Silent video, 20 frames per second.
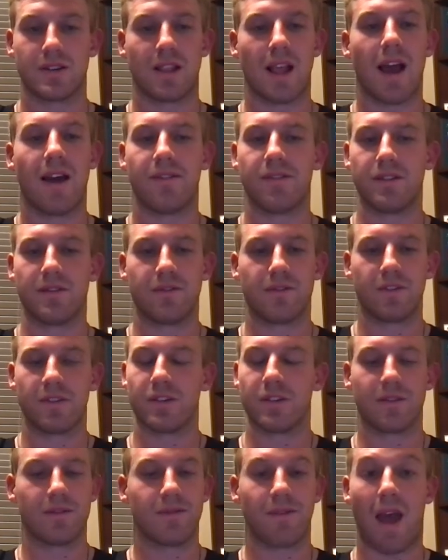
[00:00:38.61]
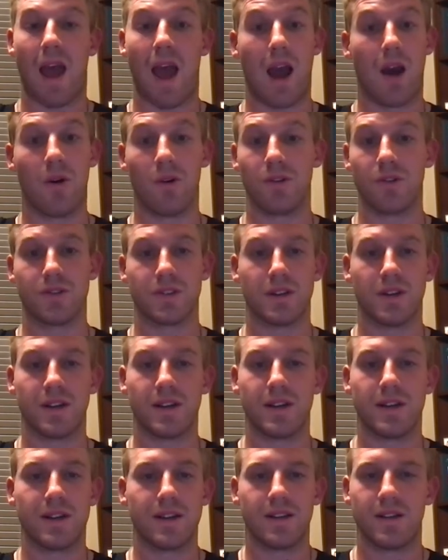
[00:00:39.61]
laughing for hours
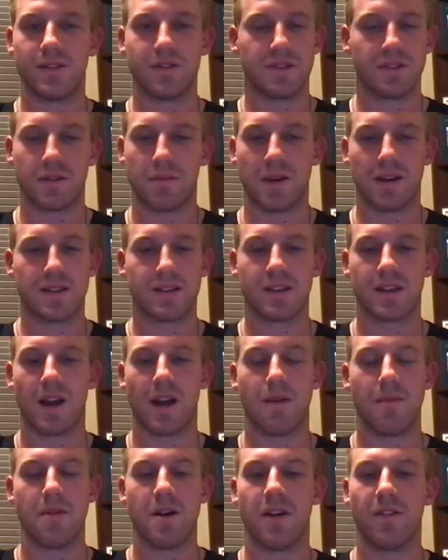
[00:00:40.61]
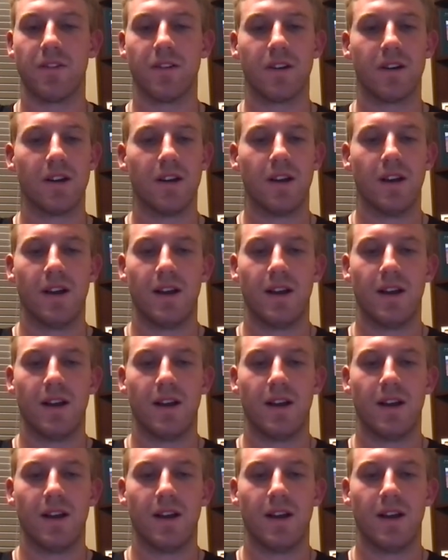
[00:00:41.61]
on end. It was the best time ever.